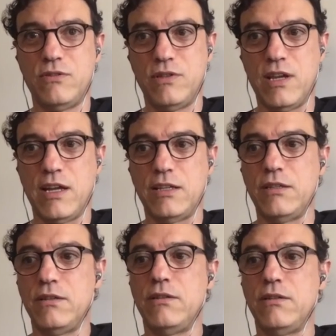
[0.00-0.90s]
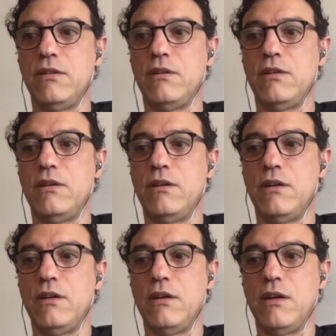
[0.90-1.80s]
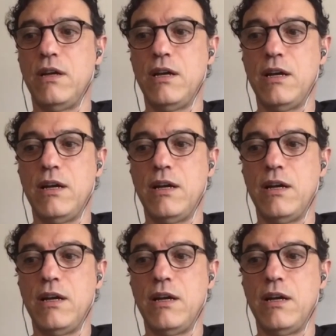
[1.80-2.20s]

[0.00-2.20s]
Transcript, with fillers: to that uh,